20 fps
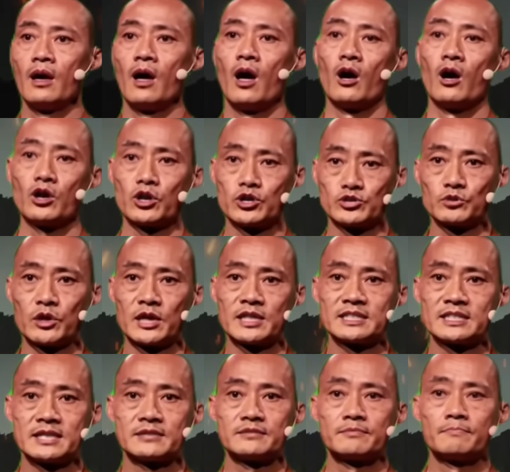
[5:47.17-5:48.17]
your home, they
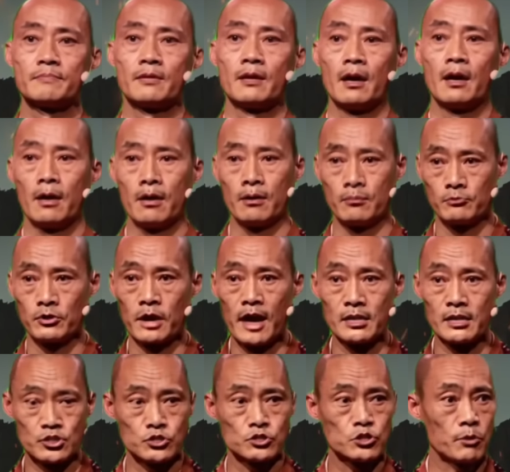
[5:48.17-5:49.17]
begin to respect
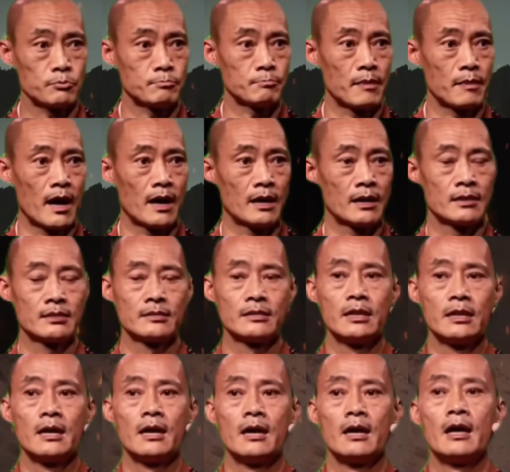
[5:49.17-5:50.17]
your space.
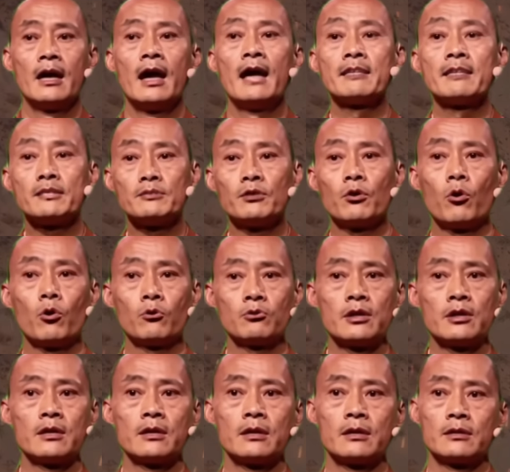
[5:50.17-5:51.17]
If you speak with calm
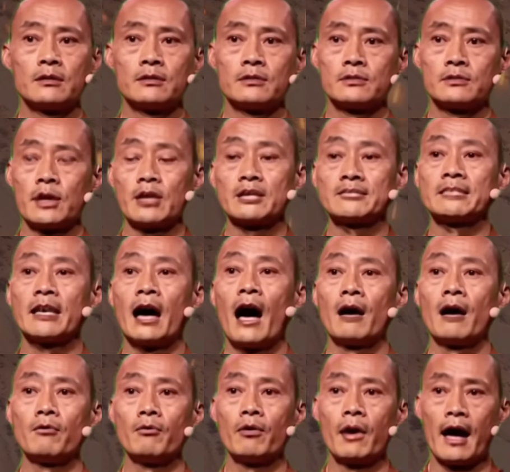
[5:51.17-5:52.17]
precision instead
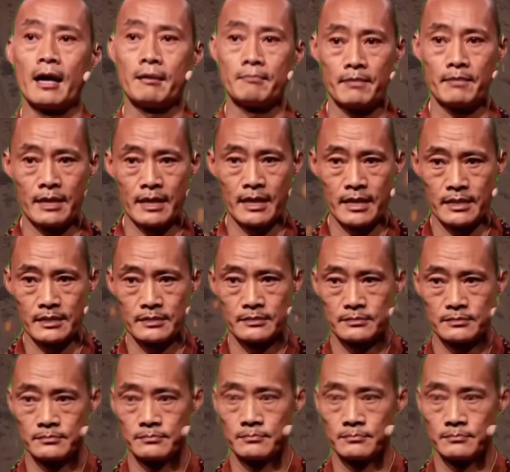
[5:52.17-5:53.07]
of insecure noise, they